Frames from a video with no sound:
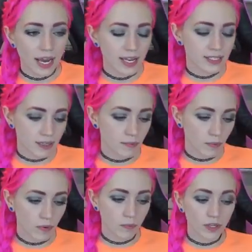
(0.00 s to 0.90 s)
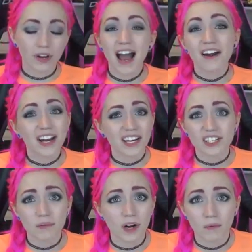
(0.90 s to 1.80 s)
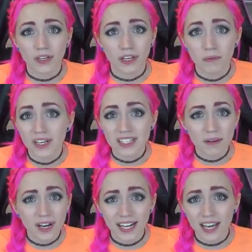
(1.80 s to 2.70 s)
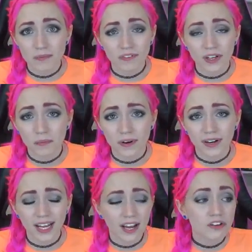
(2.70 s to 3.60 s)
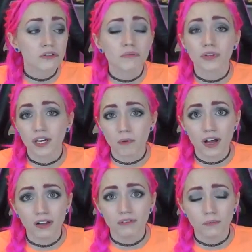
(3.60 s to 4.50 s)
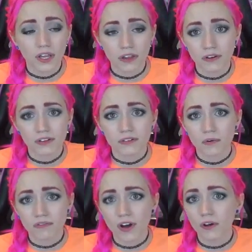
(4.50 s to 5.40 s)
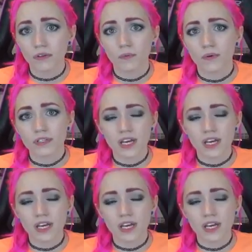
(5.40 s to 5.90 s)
I guess some people want to work there. I don't actually want to work there because I'm not a game developer, and I also don't play well with others or follow the rules.